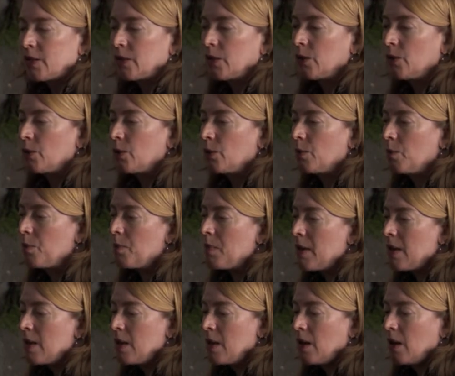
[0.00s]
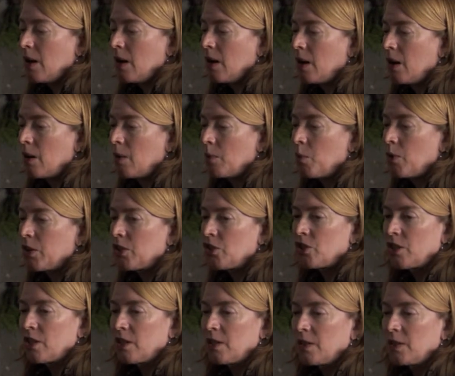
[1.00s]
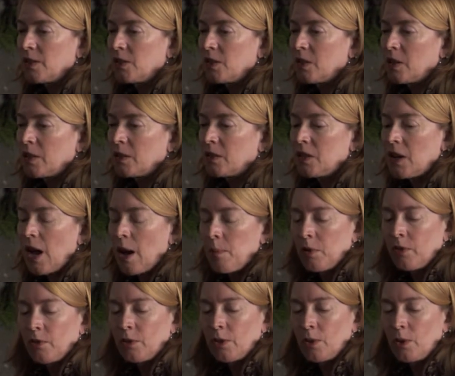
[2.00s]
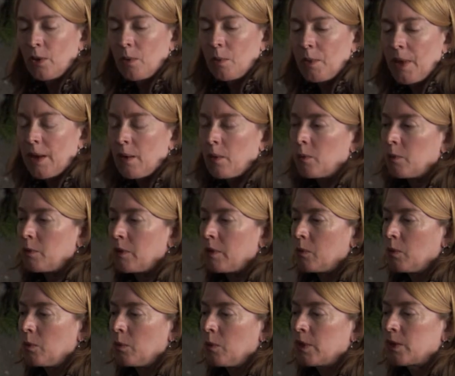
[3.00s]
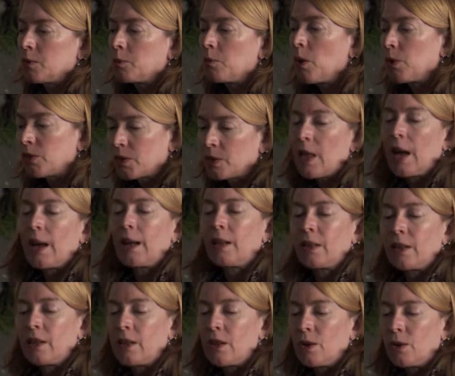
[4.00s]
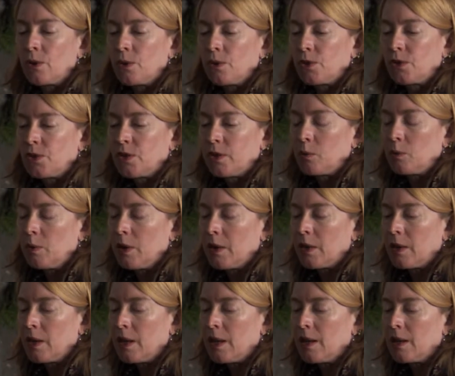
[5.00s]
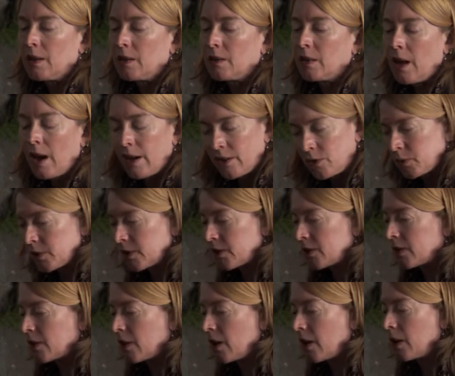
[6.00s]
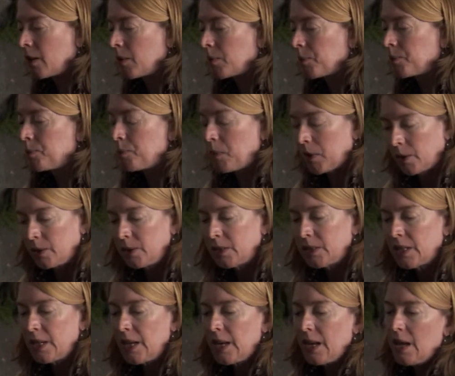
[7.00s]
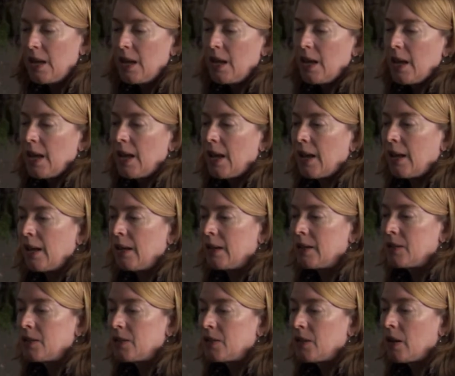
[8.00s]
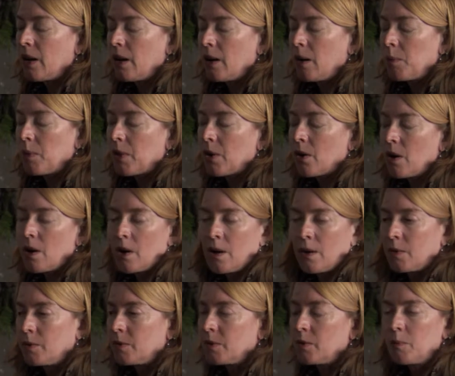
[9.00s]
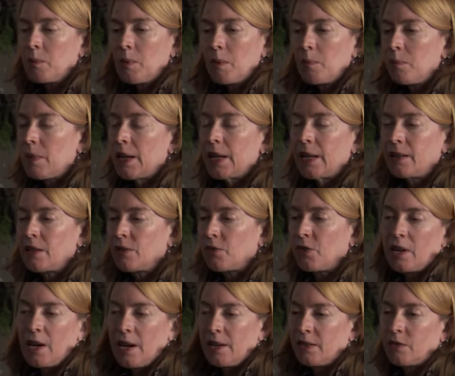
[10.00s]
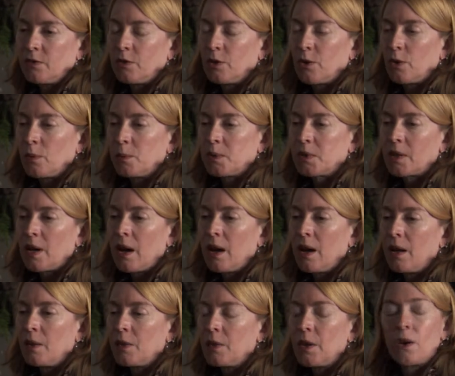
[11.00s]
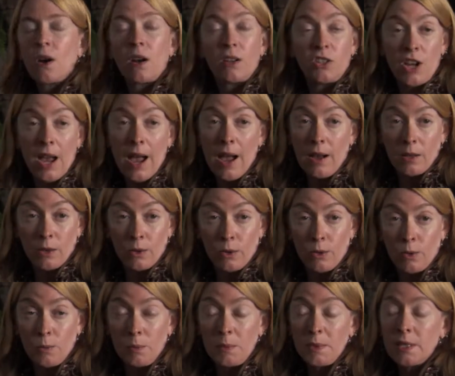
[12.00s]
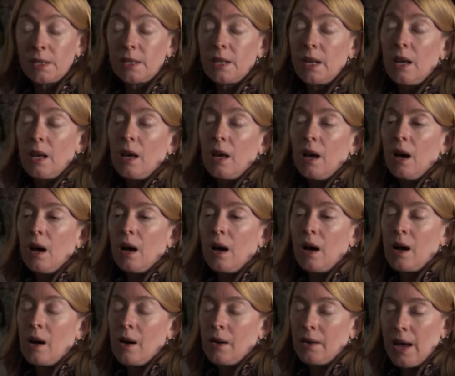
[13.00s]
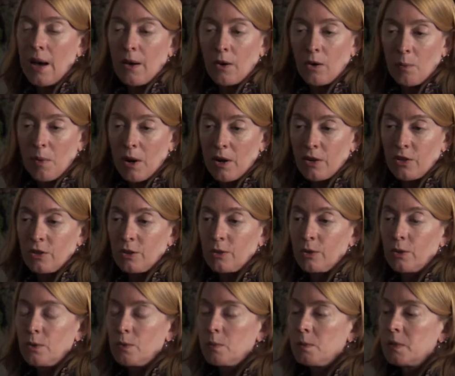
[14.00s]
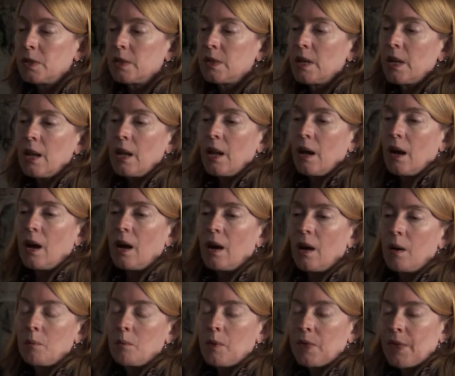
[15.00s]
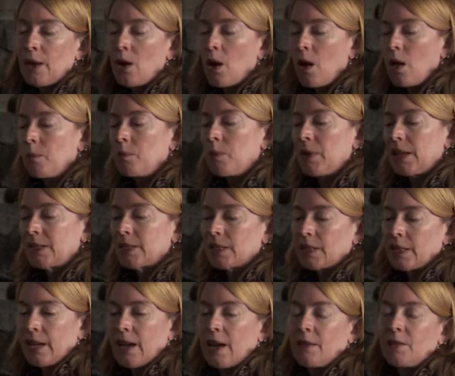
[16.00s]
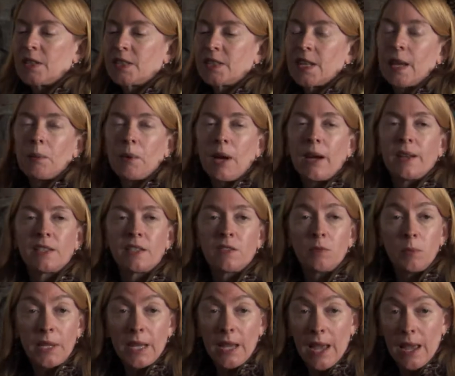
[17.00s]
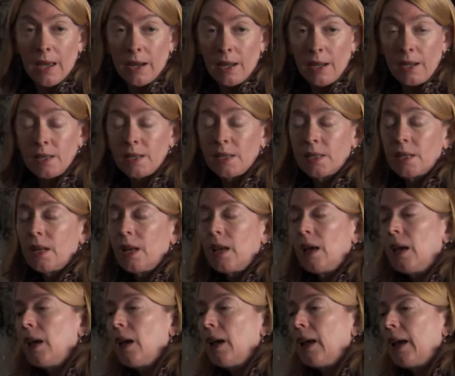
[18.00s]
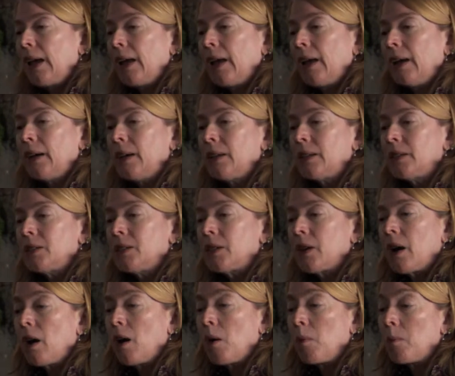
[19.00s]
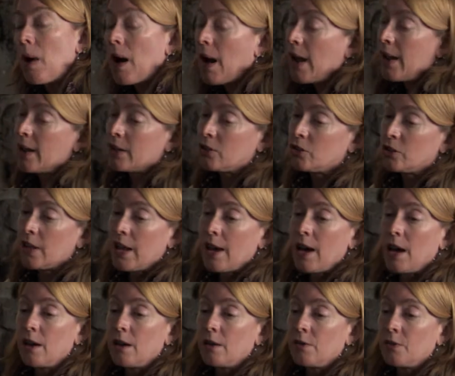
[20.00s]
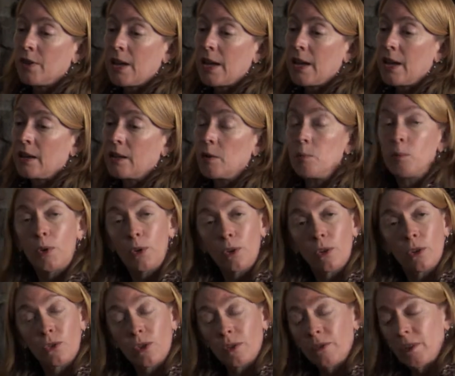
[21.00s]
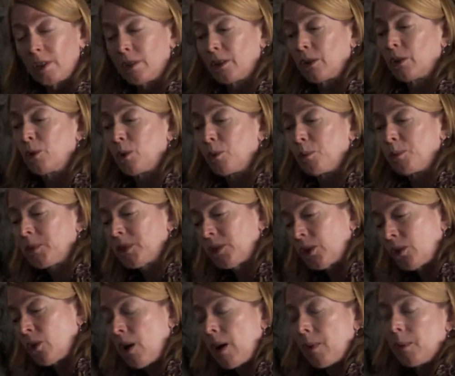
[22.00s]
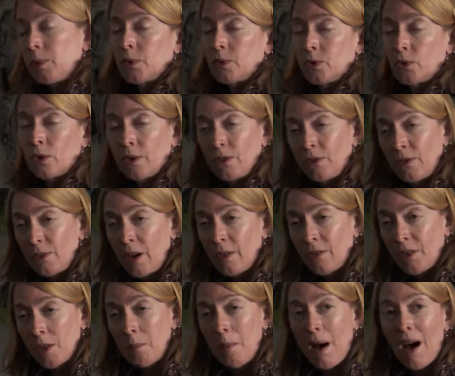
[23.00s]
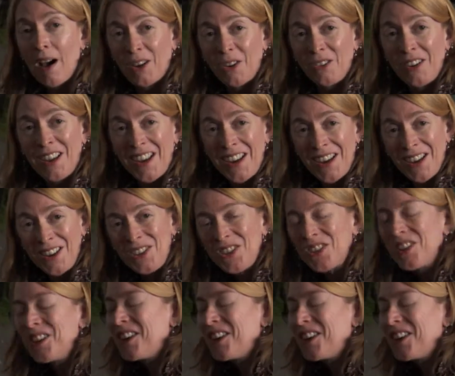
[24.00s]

loom, which is the type of loom that was most likely used when the lodge was built. And there are many different kinds of looms. There are jack looms, countermarch looms, but they all basically have the same kinds of mechanics. And I actually have a computer-driven loom, so I'm sort of the modern age,